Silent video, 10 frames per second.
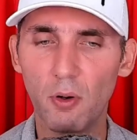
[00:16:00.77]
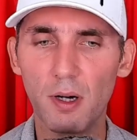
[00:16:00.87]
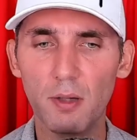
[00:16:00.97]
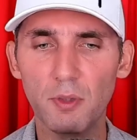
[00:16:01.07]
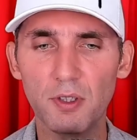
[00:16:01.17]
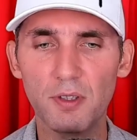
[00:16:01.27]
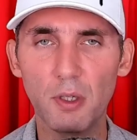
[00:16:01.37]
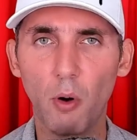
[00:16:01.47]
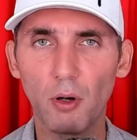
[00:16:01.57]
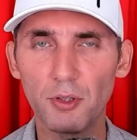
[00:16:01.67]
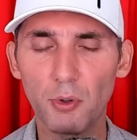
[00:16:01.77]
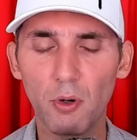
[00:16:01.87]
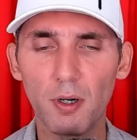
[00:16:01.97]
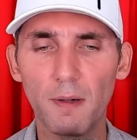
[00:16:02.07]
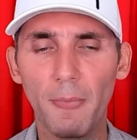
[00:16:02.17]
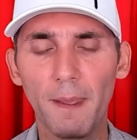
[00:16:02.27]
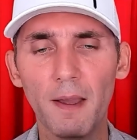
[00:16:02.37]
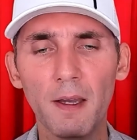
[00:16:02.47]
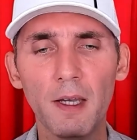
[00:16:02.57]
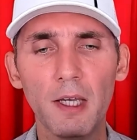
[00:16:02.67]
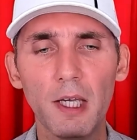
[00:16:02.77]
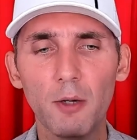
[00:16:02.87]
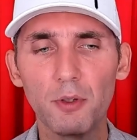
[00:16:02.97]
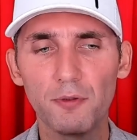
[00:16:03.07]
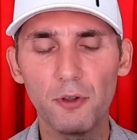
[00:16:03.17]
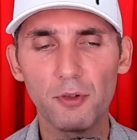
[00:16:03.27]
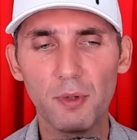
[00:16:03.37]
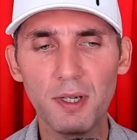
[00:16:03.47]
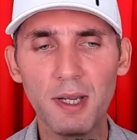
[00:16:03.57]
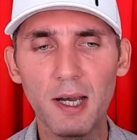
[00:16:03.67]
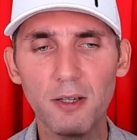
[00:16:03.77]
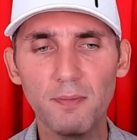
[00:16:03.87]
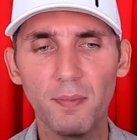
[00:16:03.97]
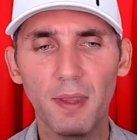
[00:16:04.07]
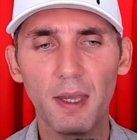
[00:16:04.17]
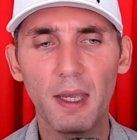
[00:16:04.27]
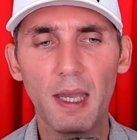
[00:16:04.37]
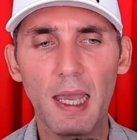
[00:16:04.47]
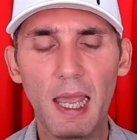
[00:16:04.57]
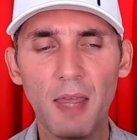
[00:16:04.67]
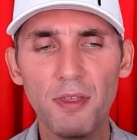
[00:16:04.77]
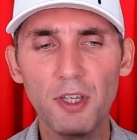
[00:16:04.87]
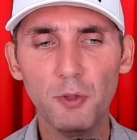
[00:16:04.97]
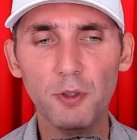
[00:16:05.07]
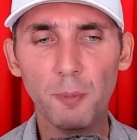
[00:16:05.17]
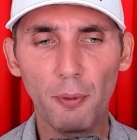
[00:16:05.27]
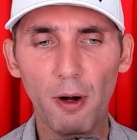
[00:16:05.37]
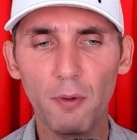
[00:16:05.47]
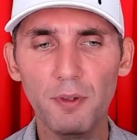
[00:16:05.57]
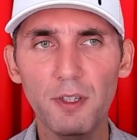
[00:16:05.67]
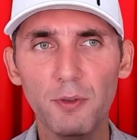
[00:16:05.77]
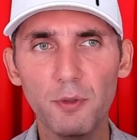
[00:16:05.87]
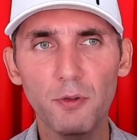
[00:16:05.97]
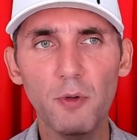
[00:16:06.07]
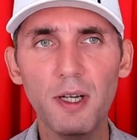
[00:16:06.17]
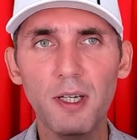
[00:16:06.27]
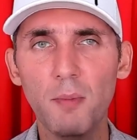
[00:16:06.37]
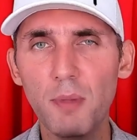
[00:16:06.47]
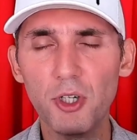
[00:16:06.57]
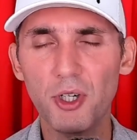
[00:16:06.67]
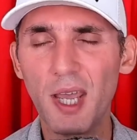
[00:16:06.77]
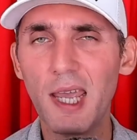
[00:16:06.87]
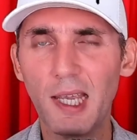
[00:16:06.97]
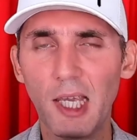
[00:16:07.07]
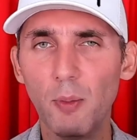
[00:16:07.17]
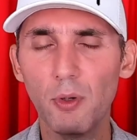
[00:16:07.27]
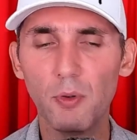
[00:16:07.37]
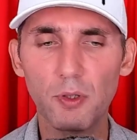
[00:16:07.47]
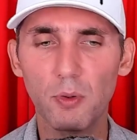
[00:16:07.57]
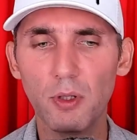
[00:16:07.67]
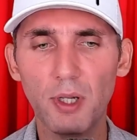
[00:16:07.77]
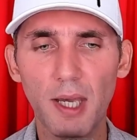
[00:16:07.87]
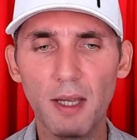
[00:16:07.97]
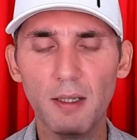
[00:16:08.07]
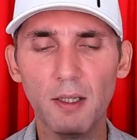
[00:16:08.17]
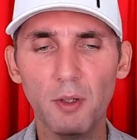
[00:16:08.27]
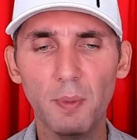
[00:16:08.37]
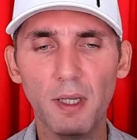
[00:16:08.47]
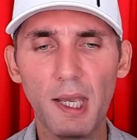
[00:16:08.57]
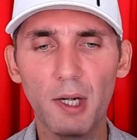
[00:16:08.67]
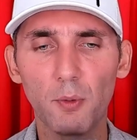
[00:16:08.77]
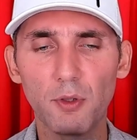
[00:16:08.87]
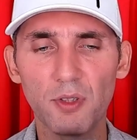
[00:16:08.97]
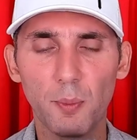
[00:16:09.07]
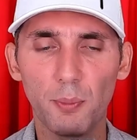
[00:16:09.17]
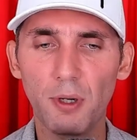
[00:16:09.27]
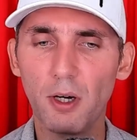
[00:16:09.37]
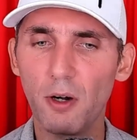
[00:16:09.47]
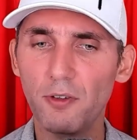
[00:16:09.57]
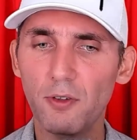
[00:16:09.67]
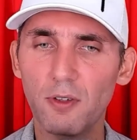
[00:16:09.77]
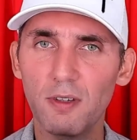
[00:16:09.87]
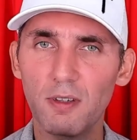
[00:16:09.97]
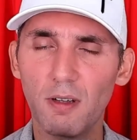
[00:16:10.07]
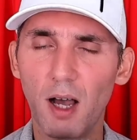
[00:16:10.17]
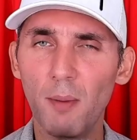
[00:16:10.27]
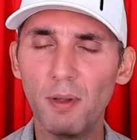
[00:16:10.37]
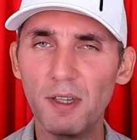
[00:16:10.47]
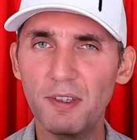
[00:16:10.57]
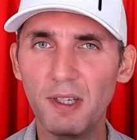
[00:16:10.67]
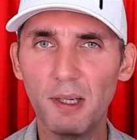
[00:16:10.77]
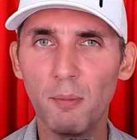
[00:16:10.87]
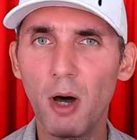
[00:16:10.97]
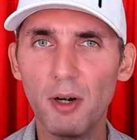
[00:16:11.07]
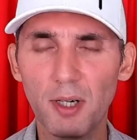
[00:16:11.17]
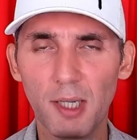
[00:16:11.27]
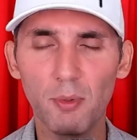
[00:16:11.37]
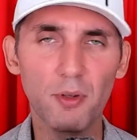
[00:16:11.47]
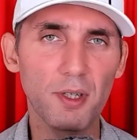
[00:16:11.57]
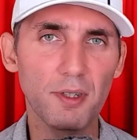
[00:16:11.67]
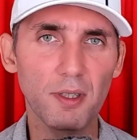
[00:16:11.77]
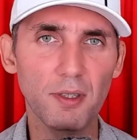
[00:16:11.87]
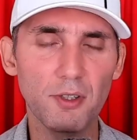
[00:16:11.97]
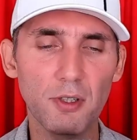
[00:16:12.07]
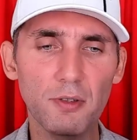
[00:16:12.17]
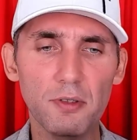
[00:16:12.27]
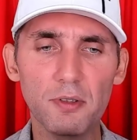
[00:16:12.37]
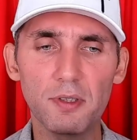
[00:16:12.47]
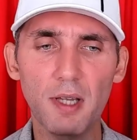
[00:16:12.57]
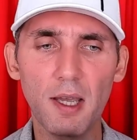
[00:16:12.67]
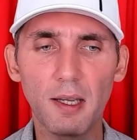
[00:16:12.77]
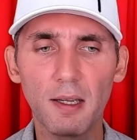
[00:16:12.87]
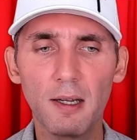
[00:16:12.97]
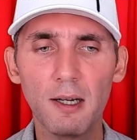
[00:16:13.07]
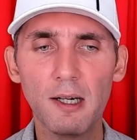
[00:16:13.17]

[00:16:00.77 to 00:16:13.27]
Torah, which is the oral Torah, was first written down. And this was written in Mishnaic Hebrew, which we'll look at a little bit later, which was a precursor to this kabbalistic modern Hebrew that the Jews use today.